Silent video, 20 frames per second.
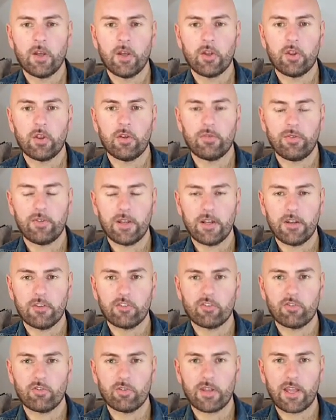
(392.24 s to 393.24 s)
The thing that
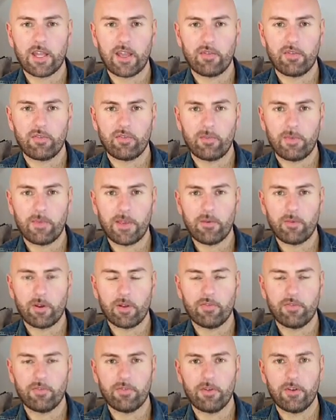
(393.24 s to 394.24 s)
struck out for me when I
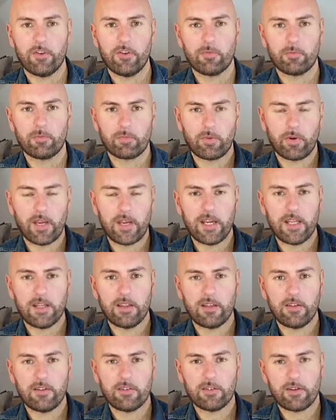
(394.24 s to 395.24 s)
first sprayed
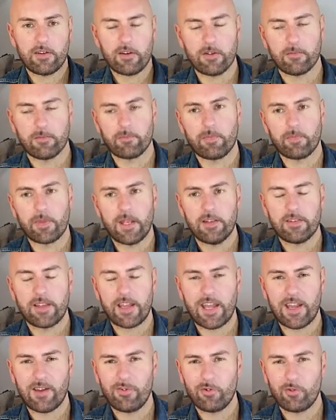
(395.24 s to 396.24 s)
this on is
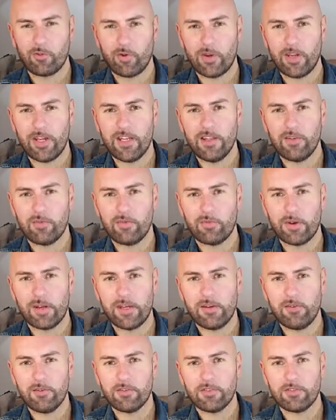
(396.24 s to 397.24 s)
how green the
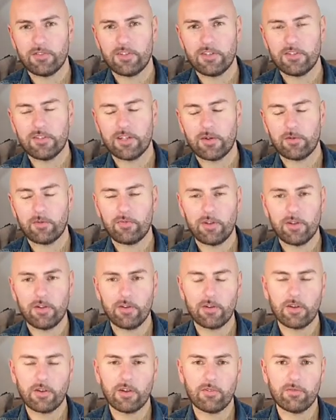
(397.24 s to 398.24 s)
fragrance is. Now if you
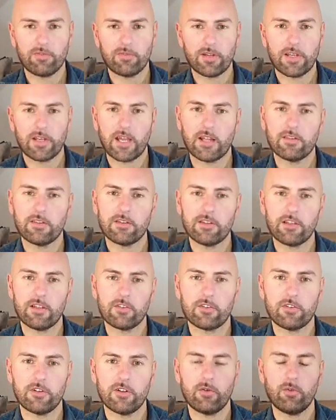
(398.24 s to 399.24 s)
look on Fragrantica,
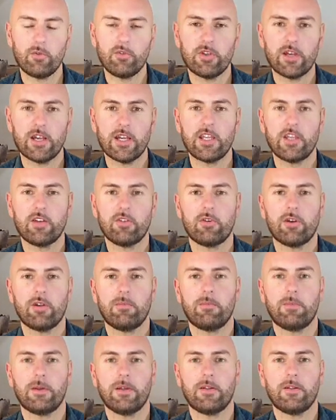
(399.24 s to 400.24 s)
it's not always
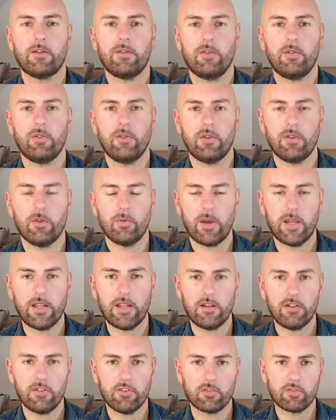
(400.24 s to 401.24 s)
accurate, but the way they
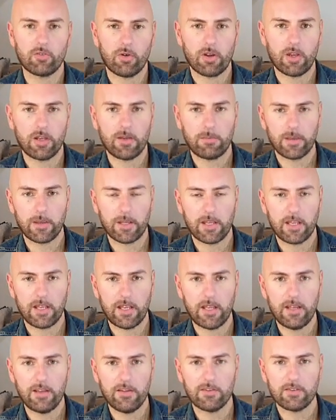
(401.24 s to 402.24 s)
describe it
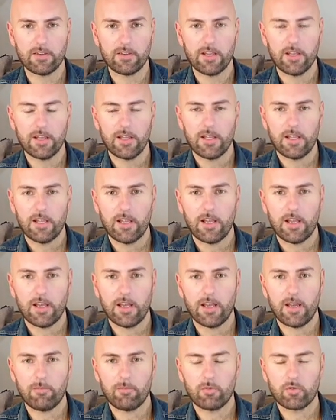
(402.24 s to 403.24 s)
is
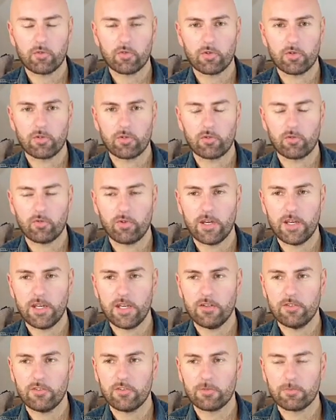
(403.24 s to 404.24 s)
sort of
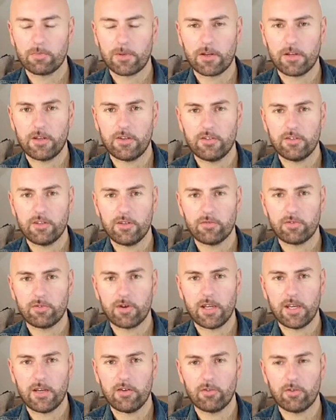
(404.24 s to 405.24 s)
green, spicy
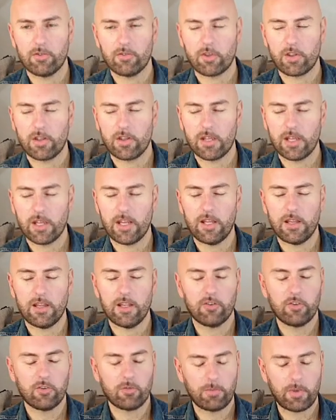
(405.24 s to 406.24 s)
fragrance, and they're
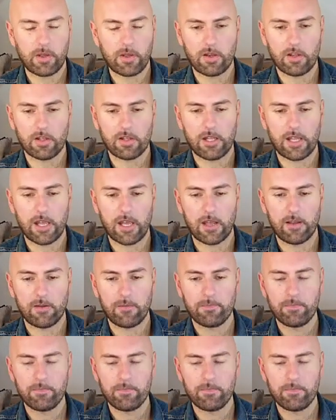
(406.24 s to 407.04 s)
spot on there.